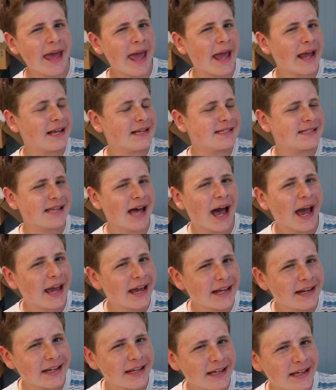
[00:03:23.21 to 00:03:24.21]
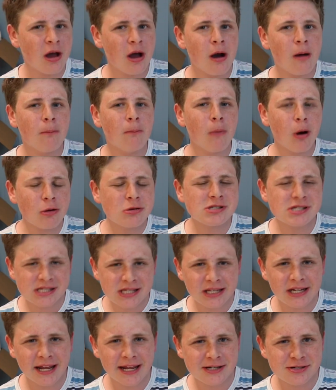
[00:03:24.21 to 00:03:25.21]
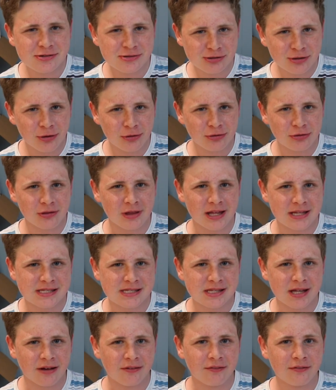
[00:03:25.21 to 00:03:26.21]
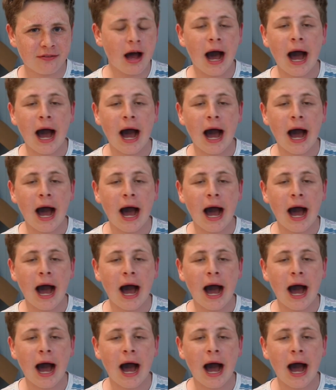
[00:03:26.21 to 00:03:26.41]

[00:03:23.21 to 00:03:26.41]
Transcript: anxiety, most teenagers go through that stuff.